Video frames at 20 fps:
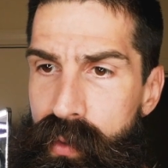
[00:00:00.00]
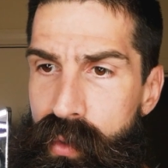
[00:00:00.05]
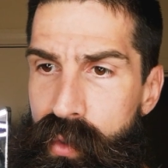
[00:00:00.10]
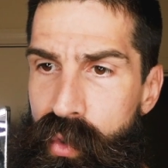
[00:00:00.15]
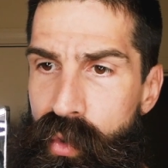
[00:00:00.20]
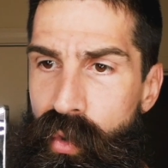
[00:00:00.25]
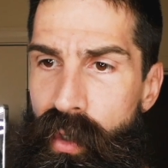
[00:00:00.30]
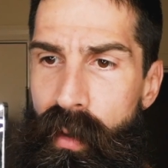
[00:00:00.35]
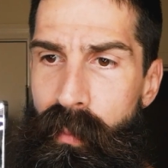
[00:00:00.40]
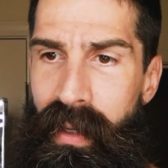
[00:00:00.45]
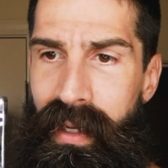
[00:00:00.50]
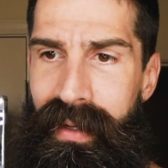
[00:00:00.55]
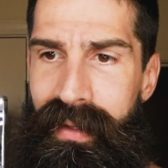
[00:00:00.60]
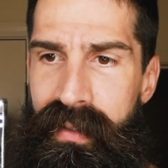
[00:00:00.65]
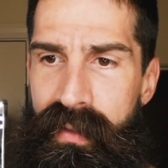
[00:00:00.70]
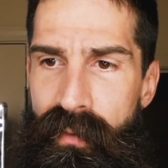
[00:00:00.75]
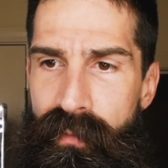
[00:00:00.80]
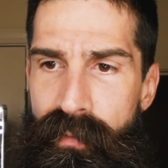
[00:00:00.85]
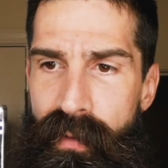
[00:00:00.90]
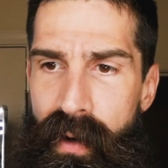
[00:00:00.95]
trimming.
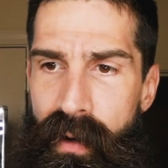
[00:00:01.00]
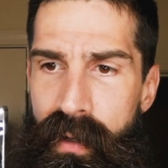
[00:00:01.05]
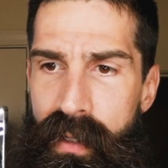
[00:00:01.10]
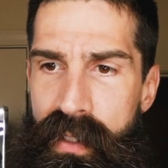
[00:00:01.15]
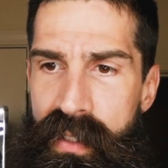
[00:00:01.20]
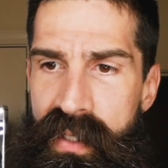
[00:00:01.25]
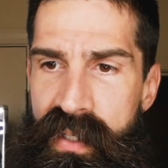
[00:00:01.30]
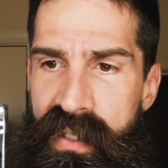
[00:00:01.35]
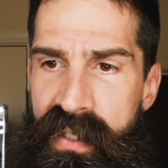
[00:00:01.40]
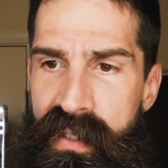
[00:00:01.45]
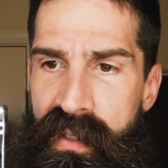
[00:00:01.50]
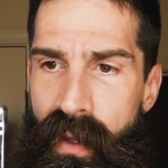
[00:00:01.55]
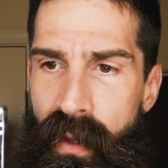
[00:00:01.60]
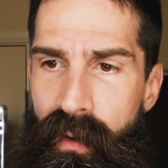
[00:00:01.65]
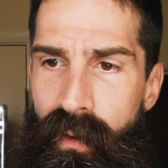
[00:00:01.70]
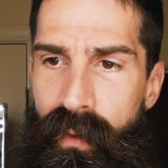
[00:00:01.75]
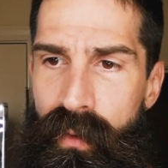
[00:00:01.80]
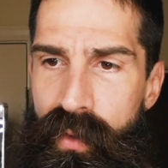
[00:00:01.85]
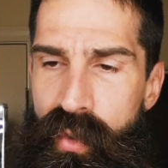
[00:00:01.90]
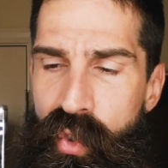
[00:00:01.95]
It's a very
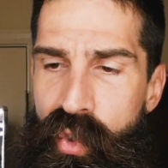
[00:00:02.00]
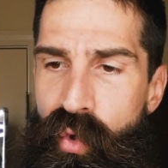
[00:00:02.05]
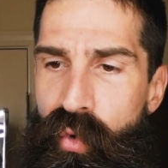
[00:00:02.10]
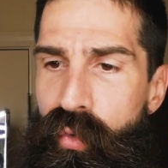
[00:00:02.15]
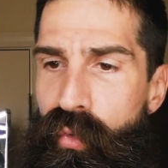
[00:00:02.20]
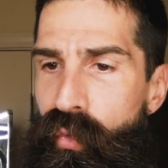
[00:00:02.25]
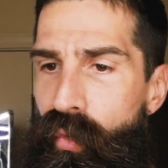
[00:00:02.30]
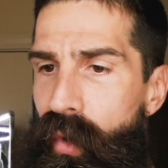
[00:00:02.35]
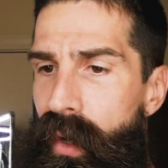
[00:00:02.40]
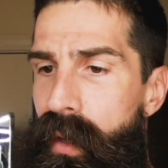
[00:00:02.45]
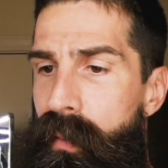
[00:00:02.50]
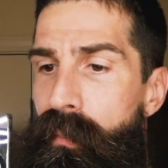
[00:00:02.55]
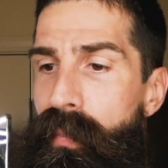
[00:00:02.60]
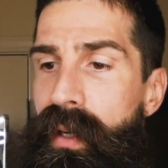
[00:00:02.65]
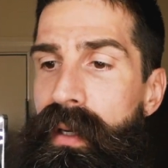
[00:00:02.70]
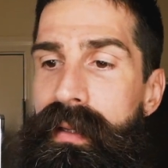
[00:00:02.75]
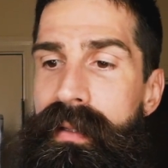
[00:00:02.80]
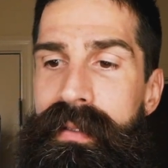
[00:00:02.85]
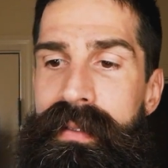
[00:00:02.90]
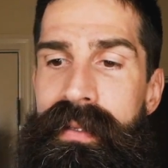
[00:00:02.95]
subtle trim,
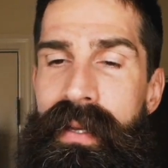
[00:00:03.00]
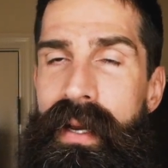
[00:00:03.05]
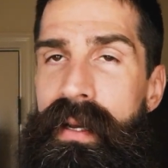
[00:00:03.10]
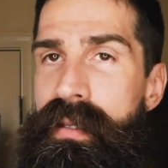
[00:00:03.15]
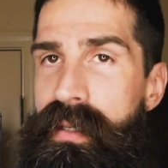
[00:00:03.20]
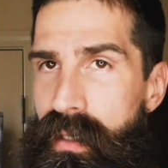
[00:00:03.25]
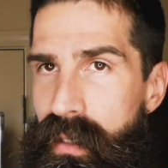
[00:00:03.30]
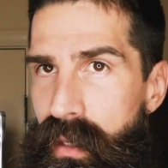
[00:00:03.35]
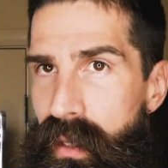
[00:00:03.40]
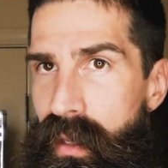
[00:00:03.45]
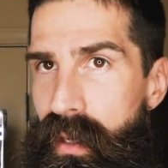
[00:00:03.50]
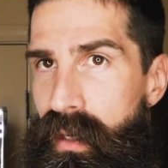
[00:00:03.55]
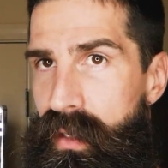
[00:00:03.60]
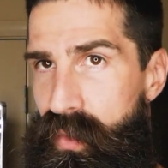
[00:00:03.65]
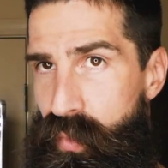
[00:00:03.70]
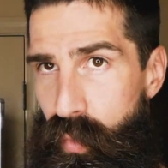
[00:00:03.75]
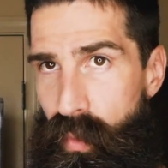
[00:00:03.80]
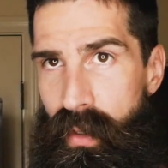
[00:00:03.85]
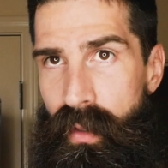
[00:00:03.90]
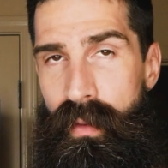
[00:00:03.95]
but it does, again,
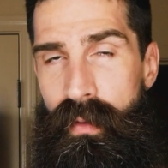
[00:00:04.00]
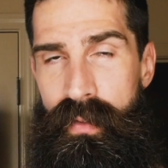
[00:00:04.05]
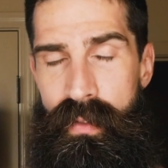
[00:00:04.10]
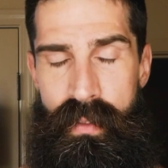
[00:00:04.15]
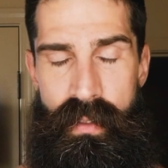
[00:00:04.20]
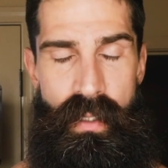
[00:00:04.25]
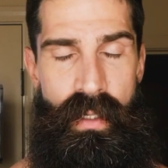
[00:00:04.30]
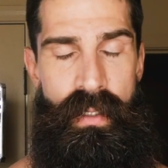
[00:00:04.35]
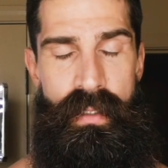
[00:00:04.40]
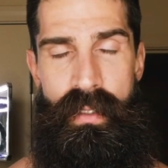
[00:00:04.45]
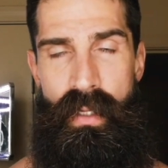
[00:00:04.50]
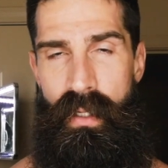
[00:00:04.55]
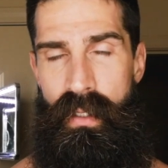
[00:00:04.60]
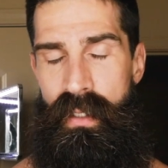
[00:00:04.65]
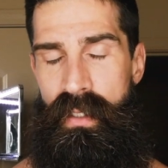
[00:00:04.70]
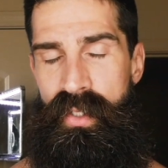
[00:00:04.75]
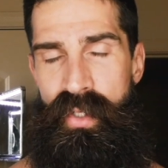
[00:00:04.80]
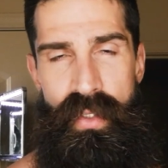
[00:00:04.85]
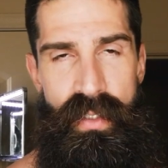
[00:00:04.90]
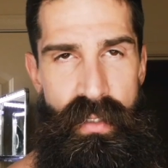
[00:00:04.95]
it's one of those things that
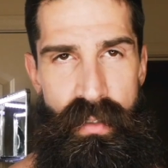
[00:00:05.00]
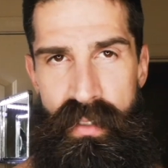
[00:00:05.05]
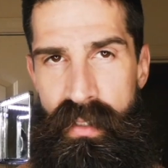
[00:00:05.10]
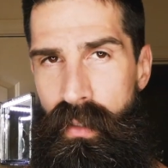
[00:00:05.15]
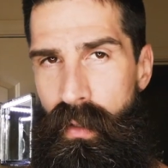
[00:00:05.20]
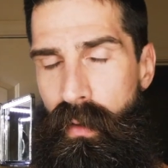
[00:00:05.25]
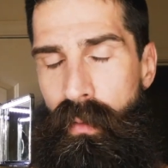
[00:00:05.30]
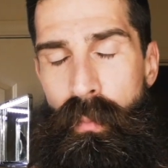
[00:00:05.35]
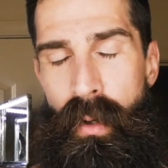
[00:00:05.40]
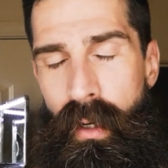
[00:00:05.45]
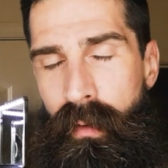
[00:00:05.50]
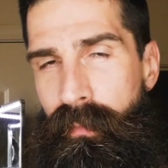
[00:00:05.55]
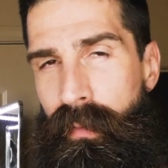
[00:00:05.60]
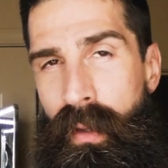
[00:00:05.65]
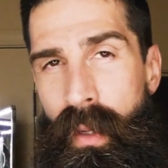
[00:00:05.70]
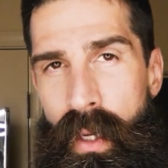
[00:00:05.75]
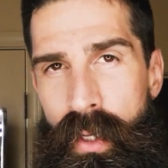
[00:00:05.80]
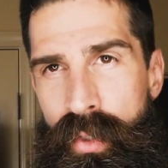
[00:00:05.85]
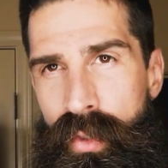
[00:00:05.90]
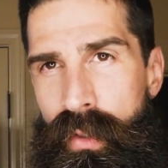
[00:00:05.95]
it's just a subtle
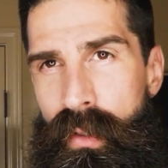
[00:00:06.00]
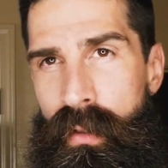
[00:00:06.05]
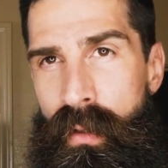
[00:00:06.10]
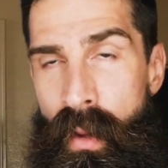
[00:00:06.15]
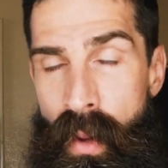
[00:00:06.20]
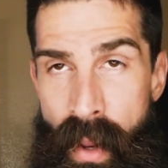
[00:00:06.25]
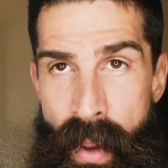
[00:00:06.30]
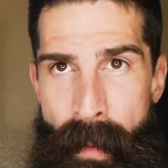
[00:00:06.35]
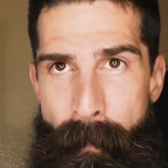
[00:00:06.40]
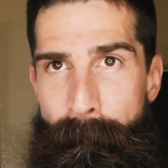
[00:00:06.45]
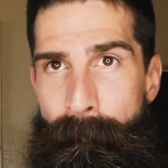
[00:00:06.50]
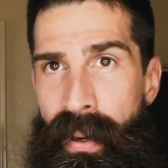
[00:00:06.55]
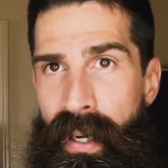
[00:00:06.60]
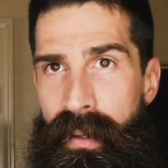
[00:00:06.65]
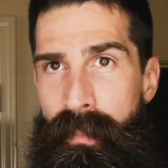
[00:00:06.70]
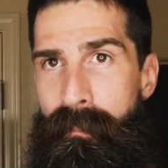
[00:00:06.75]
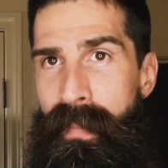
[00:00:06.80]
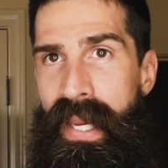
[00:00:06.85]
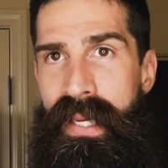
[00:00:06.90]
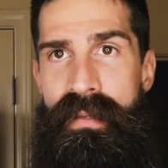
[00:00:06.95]
modification,
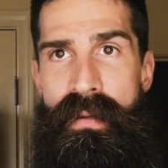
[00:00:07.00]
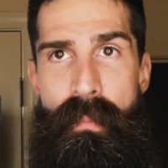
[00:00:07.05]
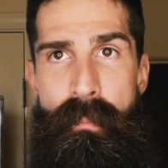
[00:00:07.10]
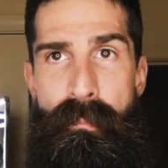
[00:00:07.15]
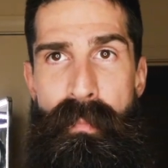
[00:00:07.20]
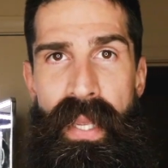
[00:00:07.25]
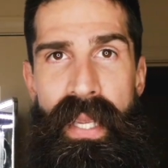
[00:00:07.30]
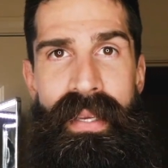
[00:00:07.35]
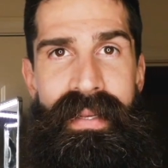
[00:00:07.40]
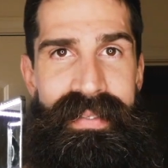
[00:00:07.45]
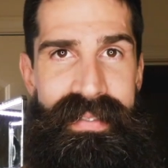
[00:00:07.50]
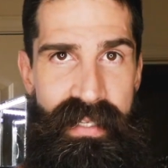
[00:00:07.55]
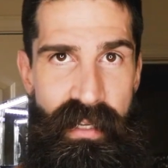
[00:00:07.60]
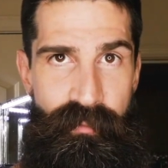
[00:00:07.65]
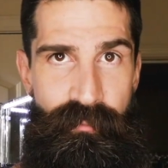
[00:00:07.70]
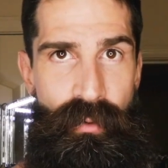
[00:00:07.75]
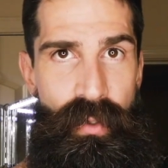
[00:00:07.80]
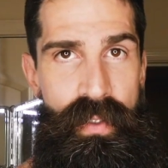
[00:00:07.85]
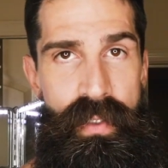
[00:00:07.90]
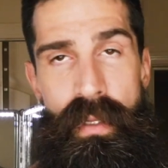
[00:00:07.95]
but it makes a big
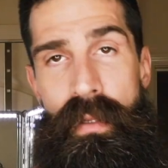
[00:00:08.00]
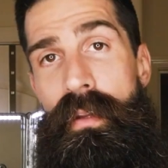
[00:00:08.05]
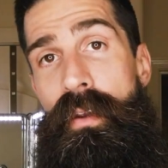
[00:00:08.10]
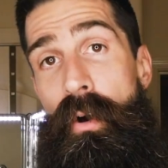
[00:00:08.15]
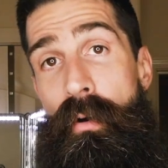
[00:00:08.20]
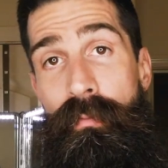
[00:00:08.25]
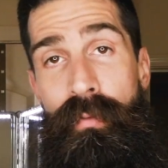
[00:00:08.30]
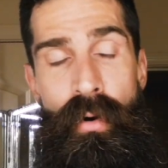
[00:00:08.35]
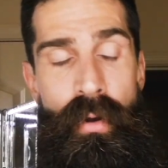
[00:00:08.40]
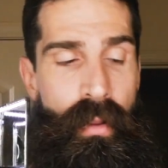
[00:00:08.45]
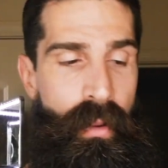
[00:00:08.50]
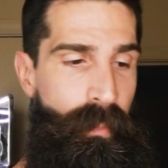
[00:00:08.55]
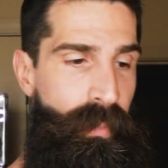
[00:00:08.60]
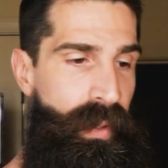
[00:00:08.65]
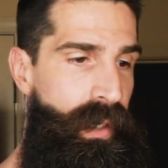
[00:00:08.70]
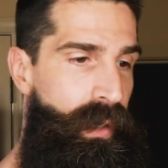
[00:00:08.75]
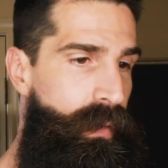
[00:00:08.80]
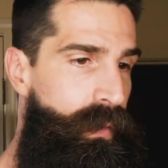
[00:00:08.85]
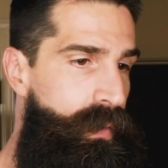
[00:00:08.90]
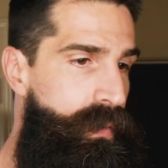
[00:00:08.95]
difference in the overall
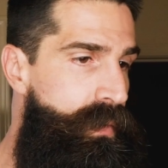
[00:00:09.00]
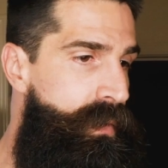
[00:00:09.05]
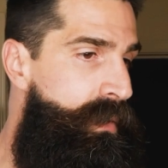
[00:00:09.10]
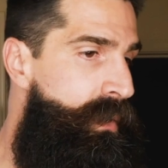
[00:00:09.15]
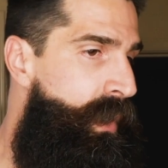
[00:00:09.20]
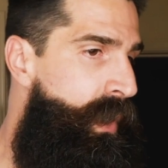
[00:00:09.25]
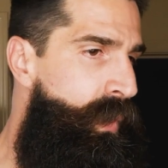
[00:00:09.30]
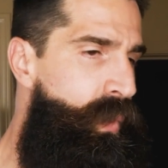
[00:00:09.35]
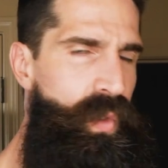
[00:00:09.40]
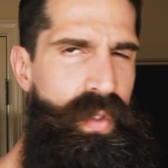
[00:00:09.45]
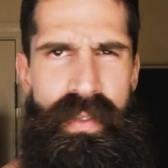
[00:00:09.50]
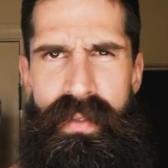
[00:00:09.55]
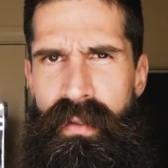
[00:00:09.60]
appearance, which